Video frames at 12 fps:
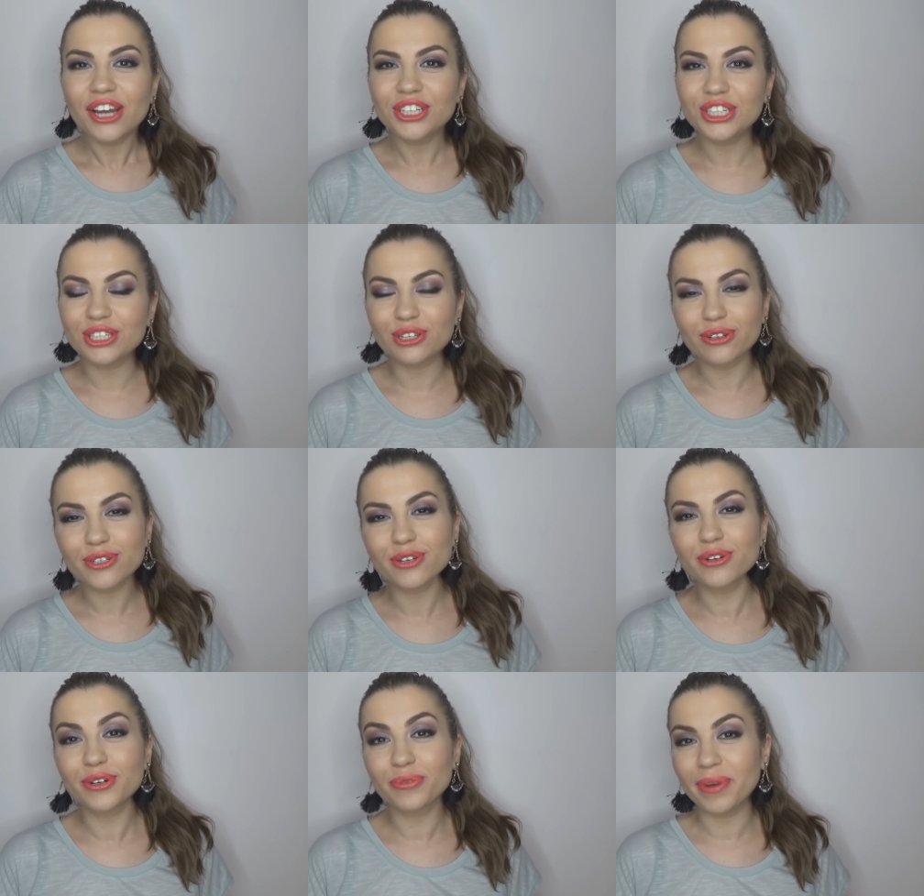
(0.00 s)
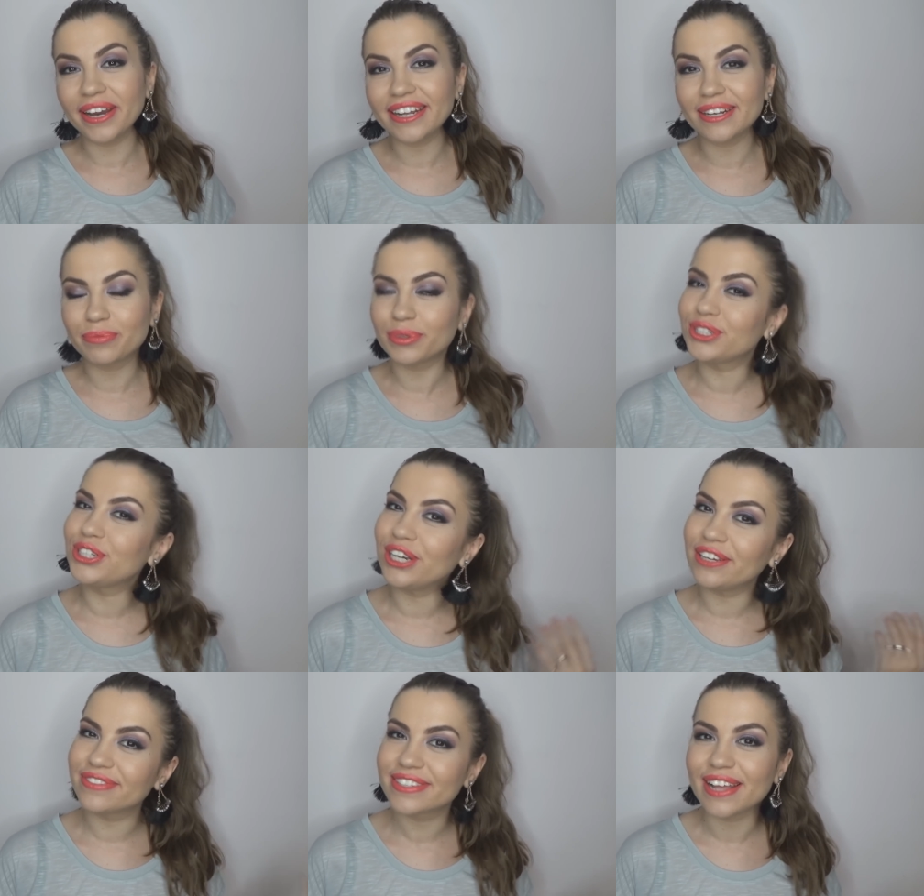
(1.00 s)
She's also Romanian but she
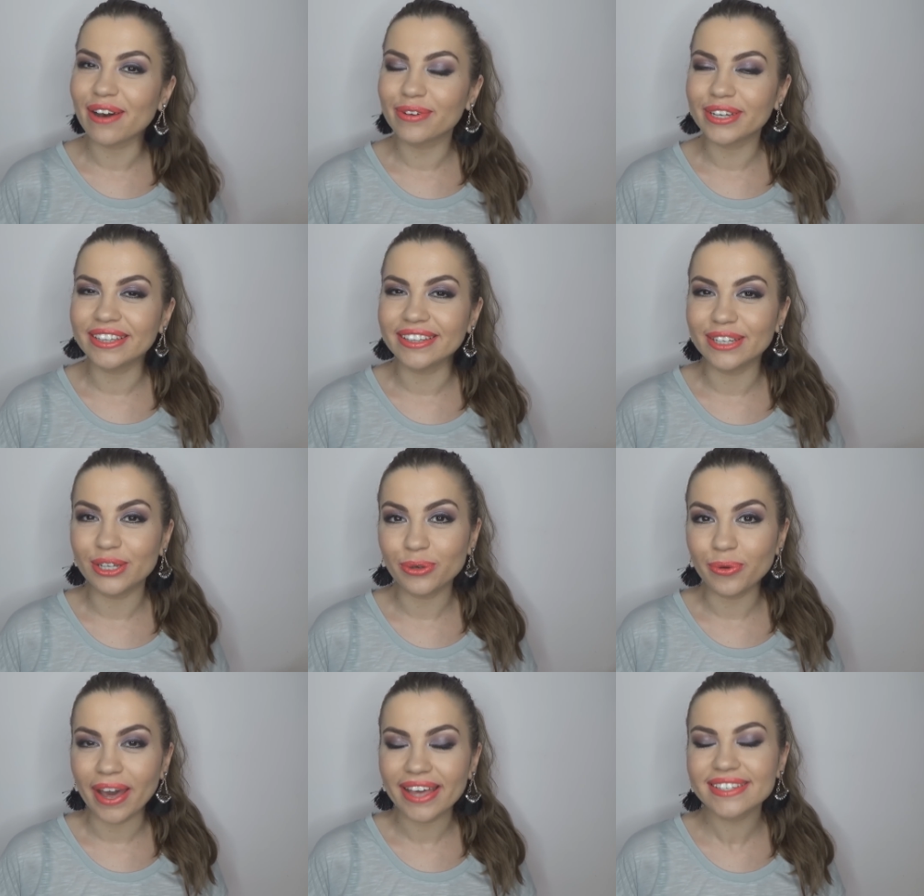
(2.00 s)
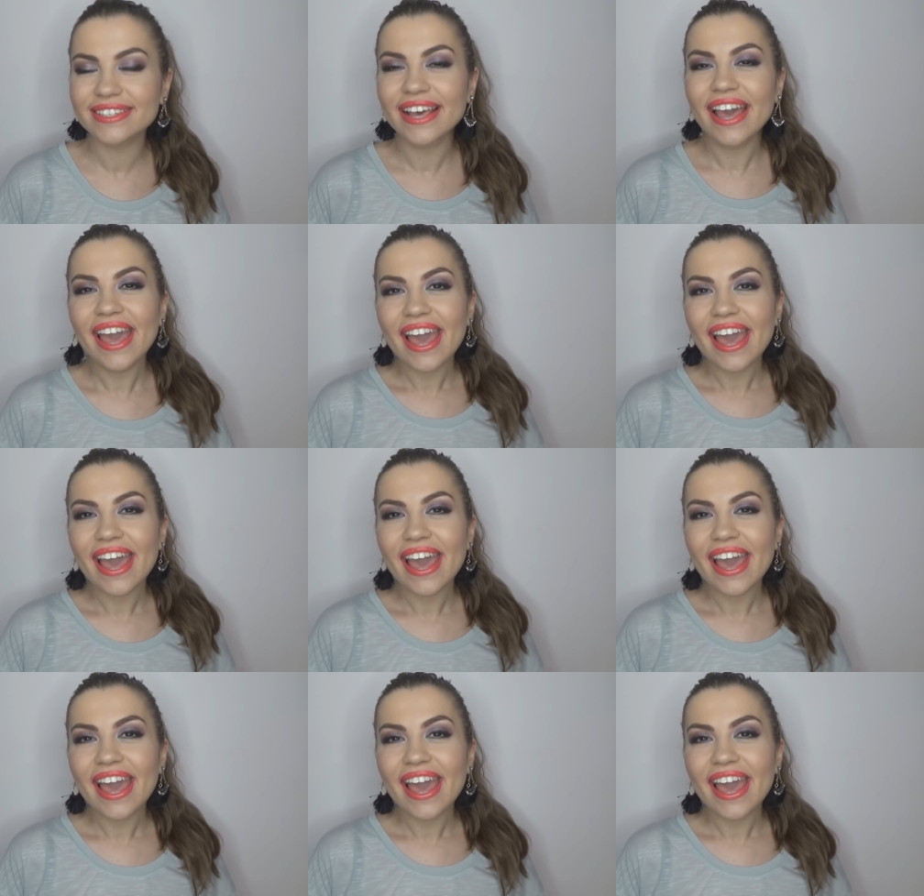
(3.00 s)
lives now in the US